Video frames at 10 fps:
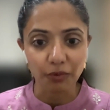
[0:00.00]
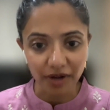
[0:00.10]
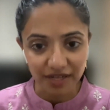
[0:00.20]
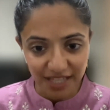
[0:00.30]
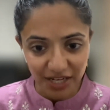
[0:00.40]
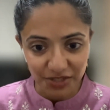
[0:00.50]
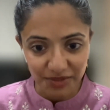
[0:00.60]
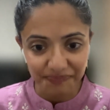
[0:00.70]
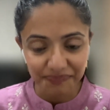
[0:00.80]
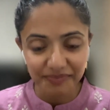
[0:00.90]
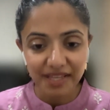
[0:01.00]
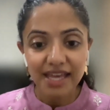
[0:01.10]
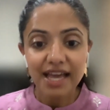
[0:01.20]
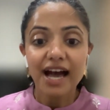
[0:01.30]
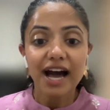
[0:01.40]
in the organization.
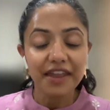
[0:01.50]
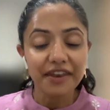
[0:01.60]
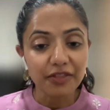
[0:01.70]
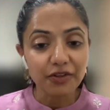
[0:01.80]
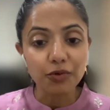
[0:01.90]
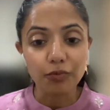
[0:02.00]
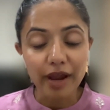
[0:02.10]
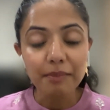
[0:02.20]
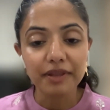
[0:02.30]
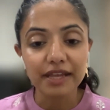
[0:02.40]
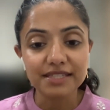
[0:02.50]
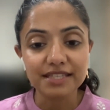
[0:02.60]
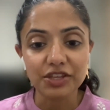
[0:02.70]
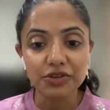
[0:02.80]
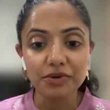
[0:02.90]
Another great
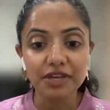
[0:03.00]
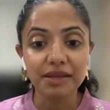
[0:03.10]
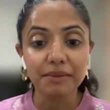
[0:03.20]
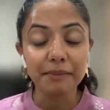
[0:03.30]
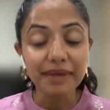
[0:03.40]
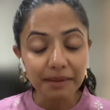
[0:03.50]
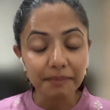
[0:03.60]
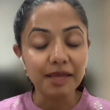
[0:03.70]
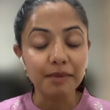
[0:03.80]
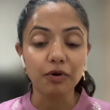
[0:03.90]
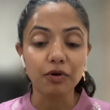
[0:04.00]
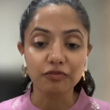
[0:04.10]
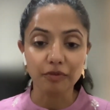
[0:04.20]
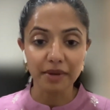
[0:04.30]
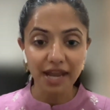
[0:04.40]
place that you can meet
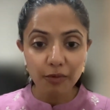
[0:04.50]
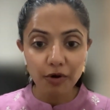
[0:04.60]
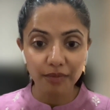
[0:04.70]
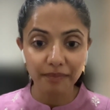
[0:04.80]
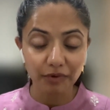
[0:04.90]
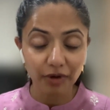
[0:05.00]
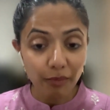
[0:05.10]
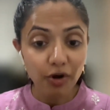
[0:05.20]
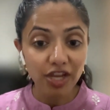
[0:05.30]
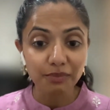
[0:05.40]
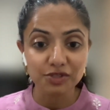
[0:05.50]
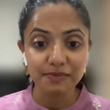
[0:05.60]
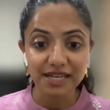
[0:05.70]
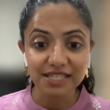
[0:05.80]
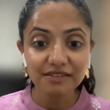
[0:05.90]
people from a network networking
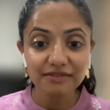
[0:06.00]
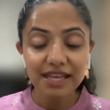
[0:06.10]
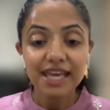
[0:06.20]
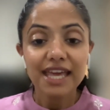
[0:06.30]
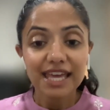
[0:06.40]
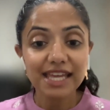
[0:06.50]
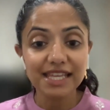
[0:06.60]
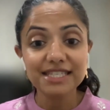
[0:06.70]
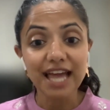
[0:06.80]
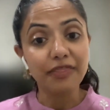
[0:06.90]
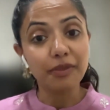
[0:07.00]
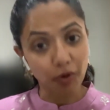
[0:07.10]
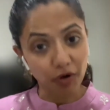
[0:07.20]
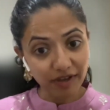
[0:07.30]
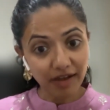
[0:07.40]
perspective is at the
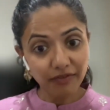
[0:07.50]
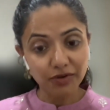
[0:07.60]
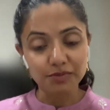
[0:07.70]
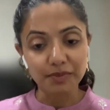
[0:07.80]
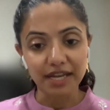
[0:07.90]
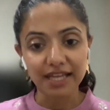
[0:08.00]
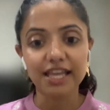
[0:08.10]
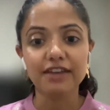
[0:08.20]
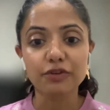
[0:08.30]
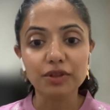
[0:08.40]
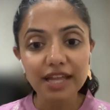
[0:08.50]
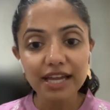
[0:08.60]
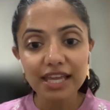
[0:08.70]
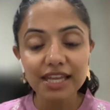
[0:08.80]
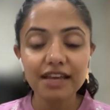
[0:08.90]
Board of Governors meeting. If you're
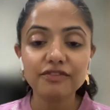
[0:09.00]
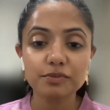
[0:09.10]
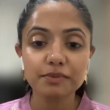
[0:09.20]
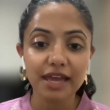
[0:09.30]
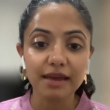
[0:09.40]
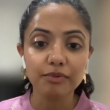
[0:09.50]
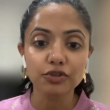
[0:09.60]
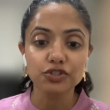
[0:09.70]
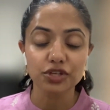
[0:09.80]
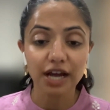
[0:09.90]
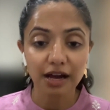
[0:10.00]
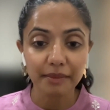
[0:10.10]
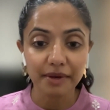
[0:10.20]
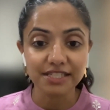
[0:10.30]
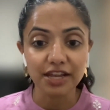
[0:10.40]
lucky enough to be able to
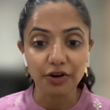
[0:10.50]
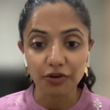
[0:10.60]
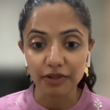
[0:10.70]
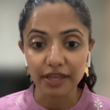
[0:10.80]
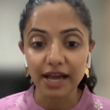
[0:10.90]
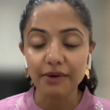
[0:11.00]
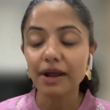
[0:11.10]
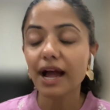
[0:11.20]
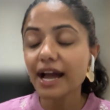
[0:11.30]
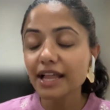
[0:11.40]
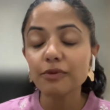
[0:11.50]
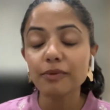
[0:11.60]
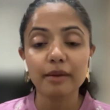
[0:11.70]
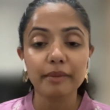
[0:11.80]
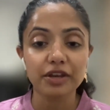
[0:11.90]
come a day early, I highly
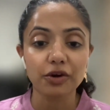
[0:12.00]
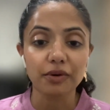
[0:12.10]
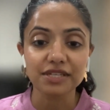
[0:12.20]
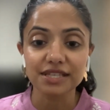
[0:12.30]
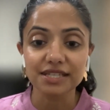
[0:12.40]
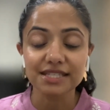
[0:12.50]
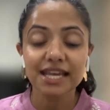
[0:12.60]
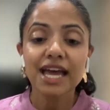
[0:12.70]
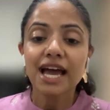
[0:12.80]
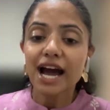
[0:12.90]
recommend going to this.